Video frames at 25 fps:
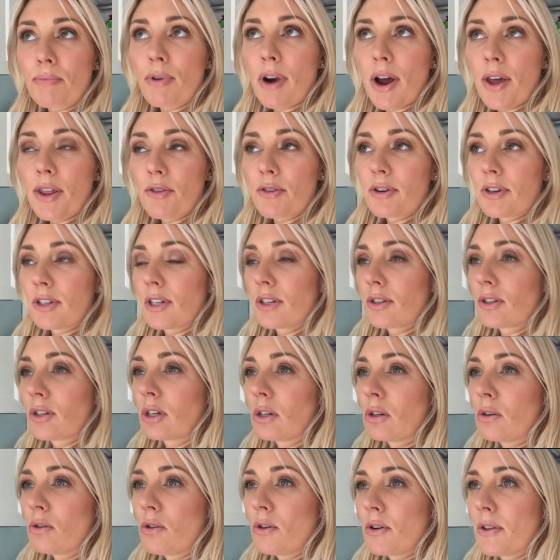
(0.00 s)
brother and
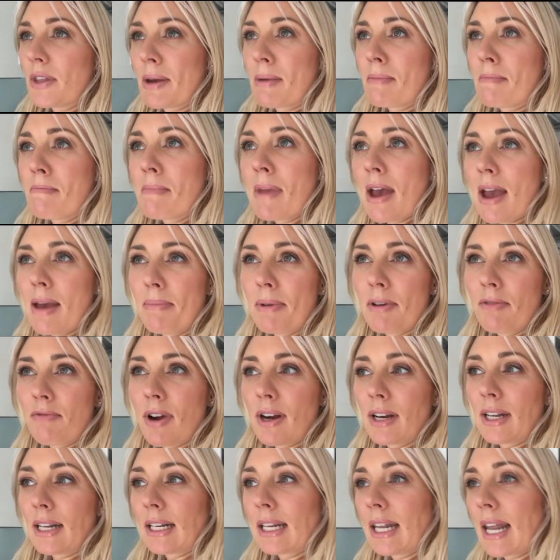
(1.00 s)
sister-in-law, they may be
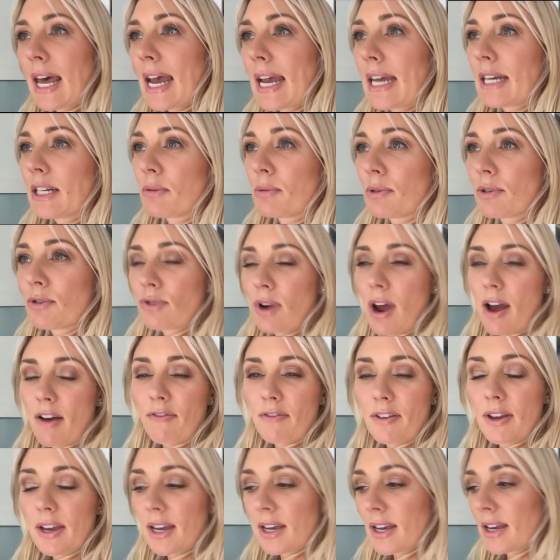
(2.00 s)
running late with
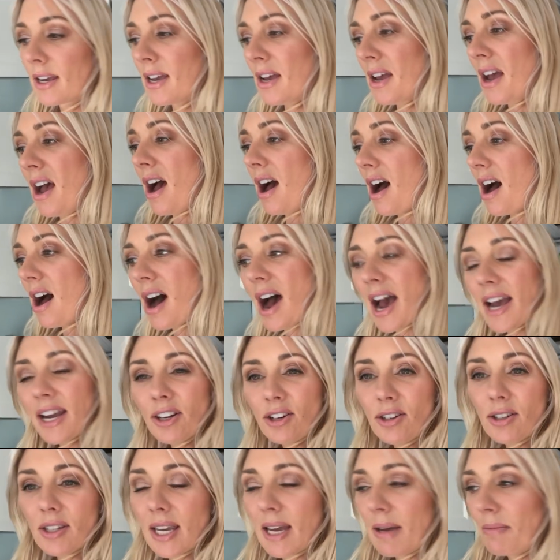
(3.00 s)
traffic, I
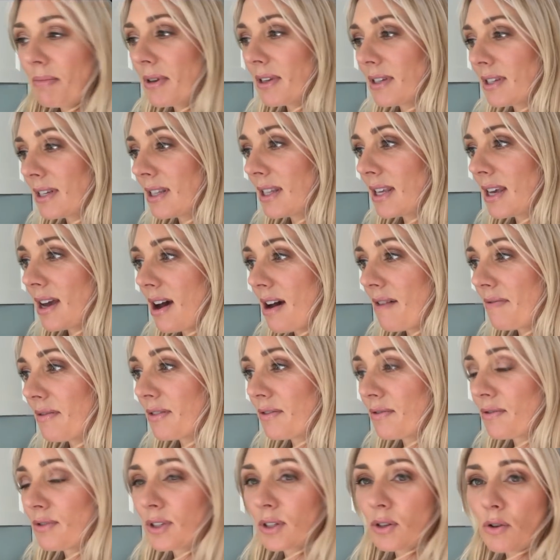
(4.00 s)
can just keep this in the
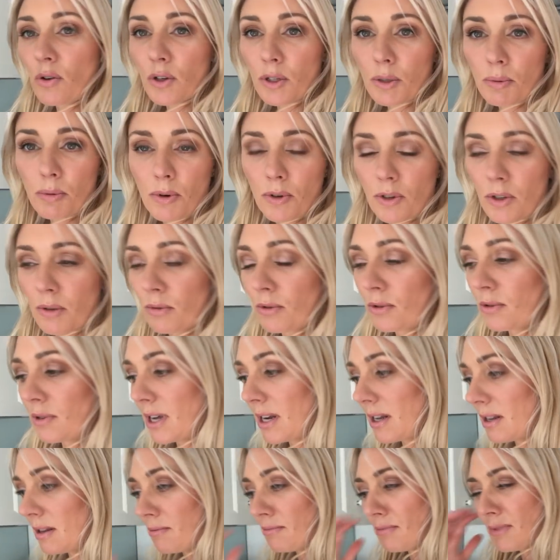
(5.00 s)
oven for as long as possible.
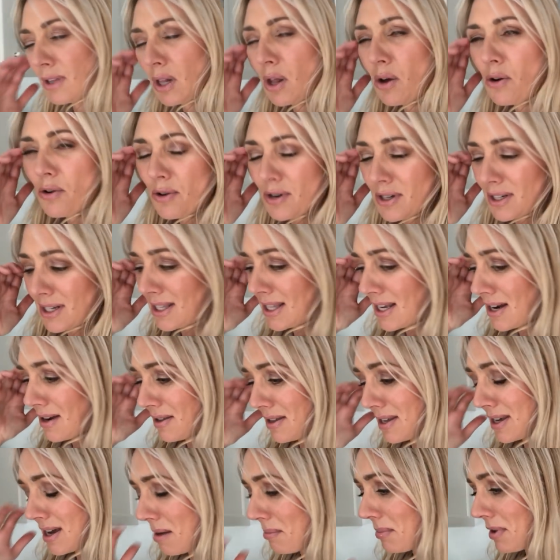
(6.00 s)
And the longer it's in there,
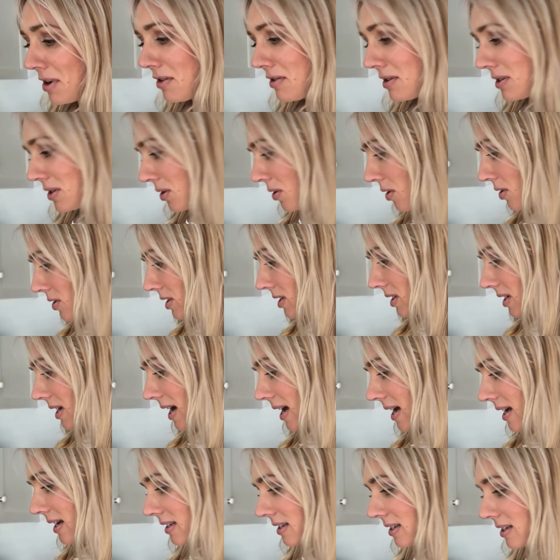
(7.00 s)
the yummier it's going to
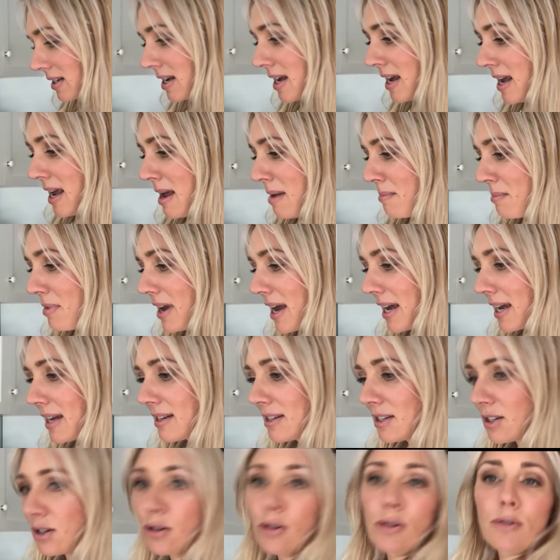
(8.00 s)
taste. But I
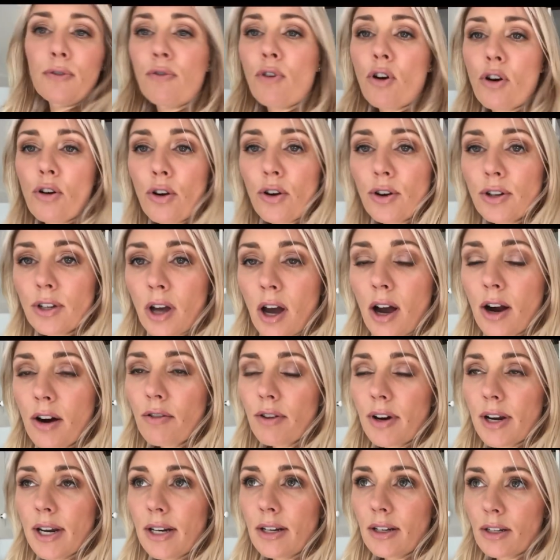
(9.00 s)
can still, if Rocco is
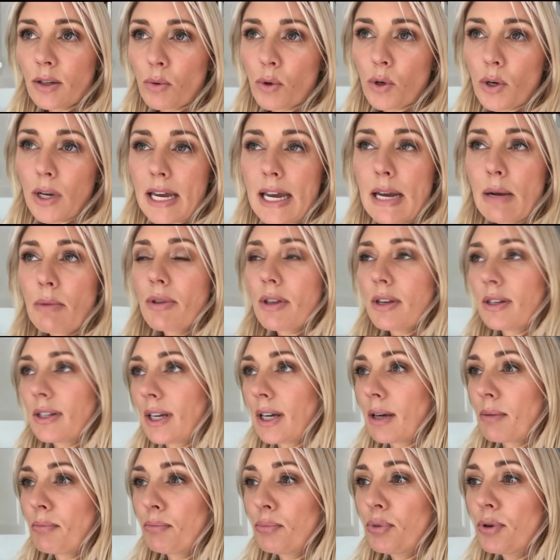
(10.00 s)
hungry and doesn't want to eat with us,
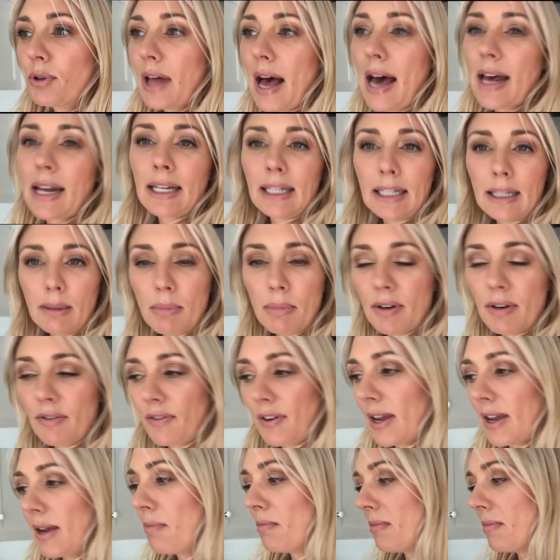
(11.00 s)
I can pull out a little bit
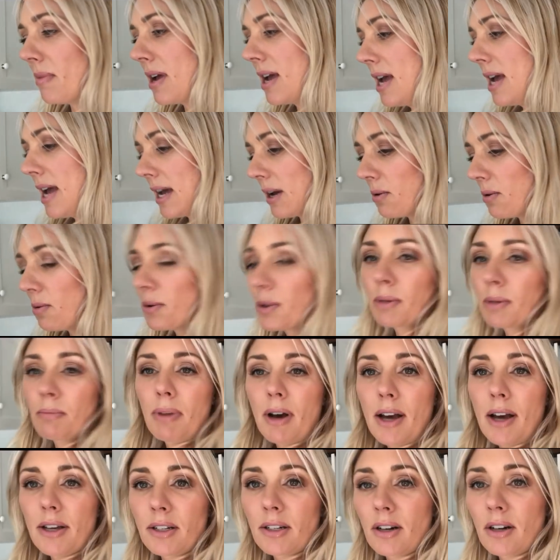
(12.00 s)
for him, cook some
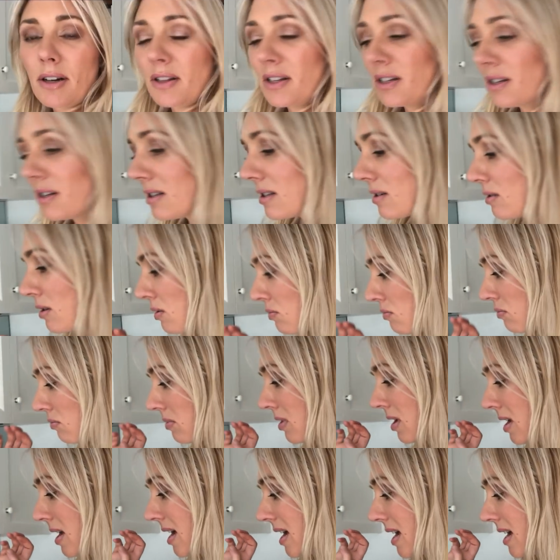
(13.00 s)
pasta. This is a,
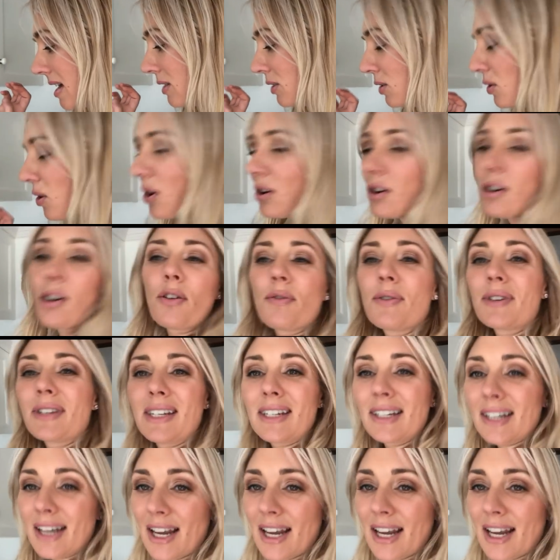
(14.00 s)
not obviously